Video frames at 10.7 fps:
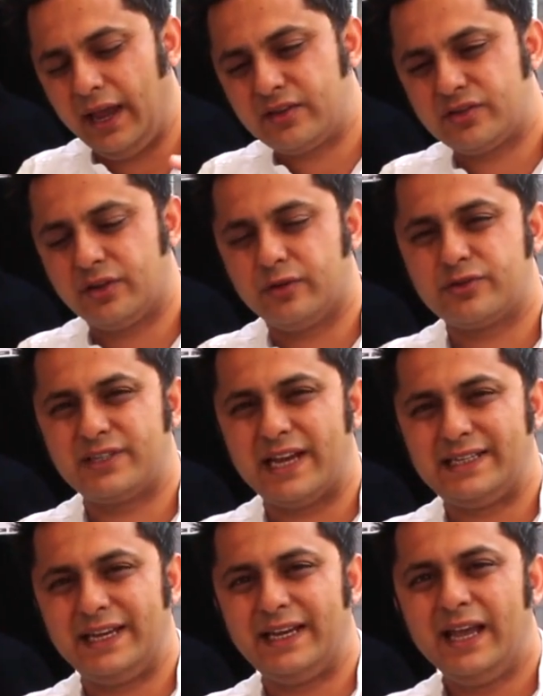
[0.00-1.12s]
external
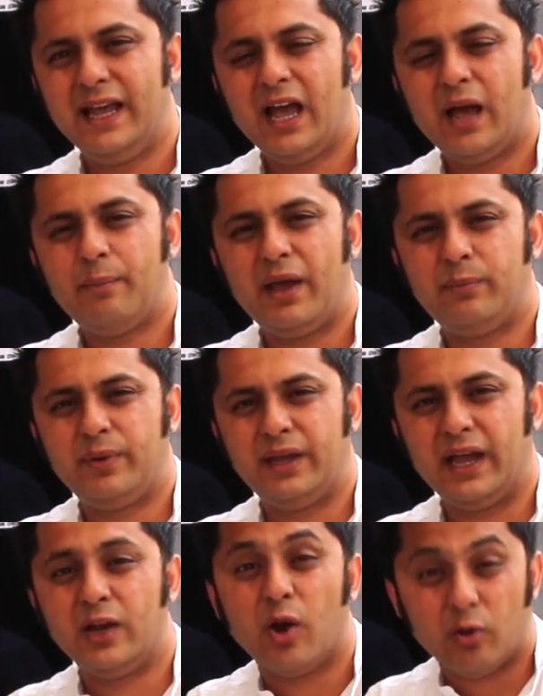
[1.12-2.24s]
setting, and
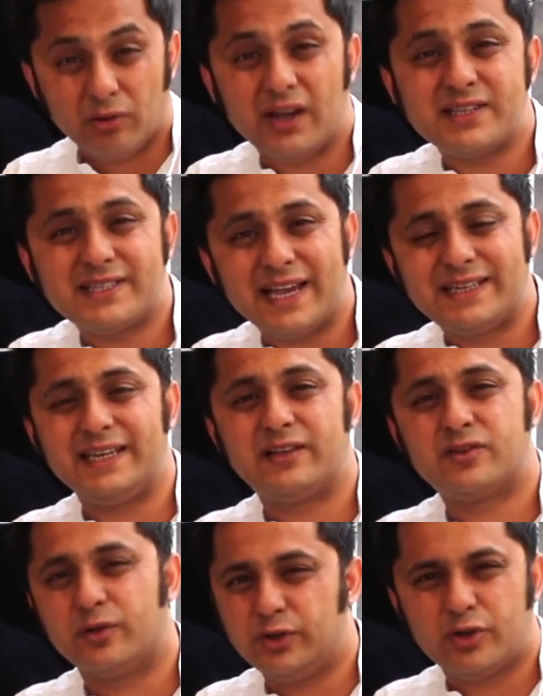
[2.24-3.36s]
maybe a low light setting,
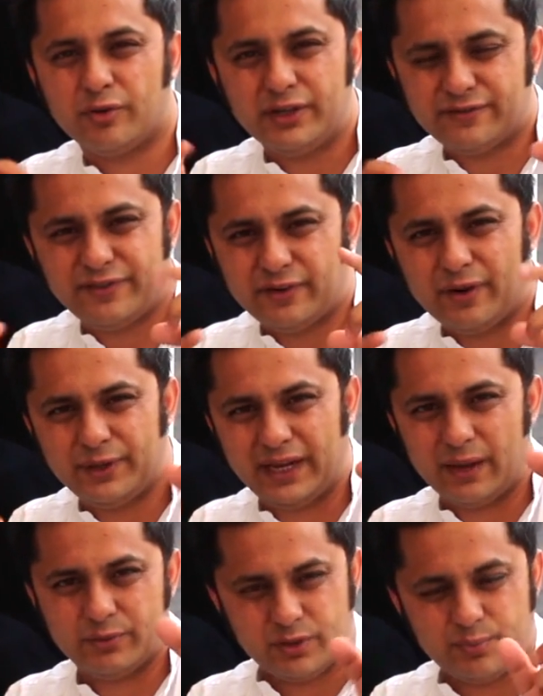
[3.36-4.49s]
so you don't need to fiddle around with your
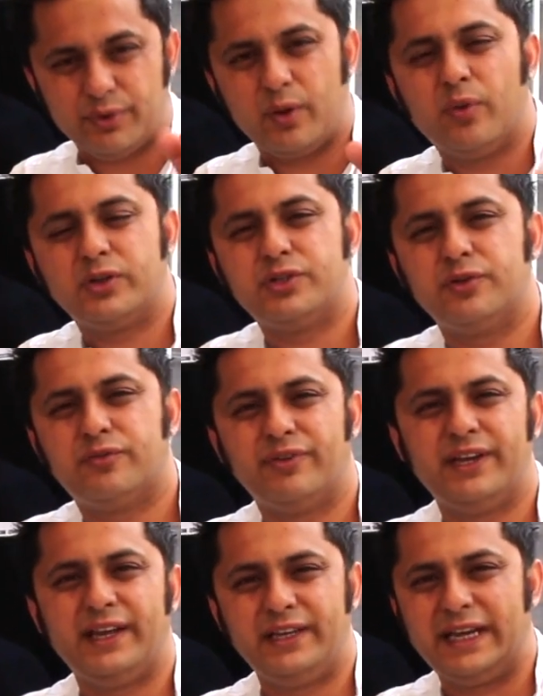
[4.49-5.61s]
camera, just put it at 1, 2,
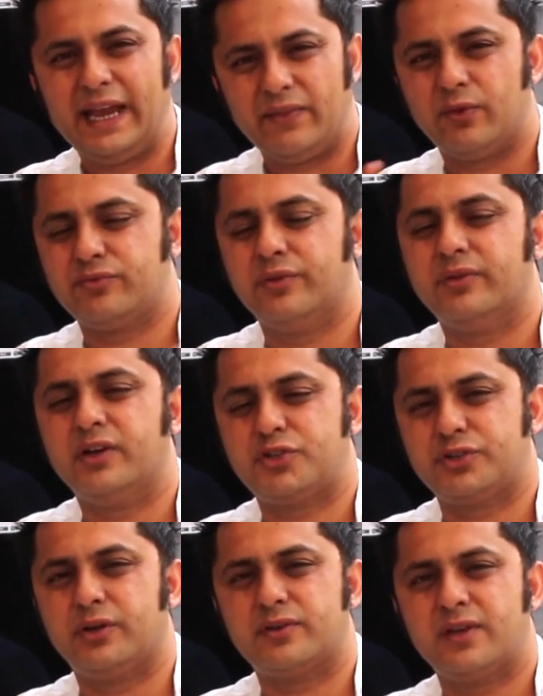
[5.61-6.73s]
3 and you get those real nice
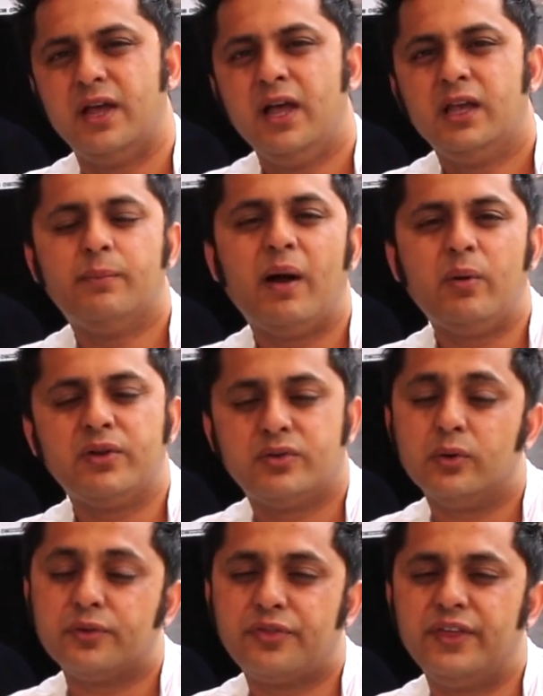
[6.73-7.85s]
shots. You might want
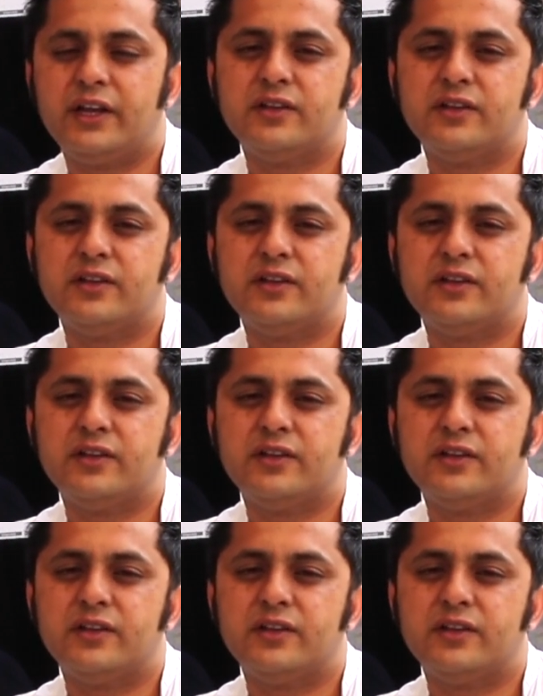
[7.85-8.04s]
to also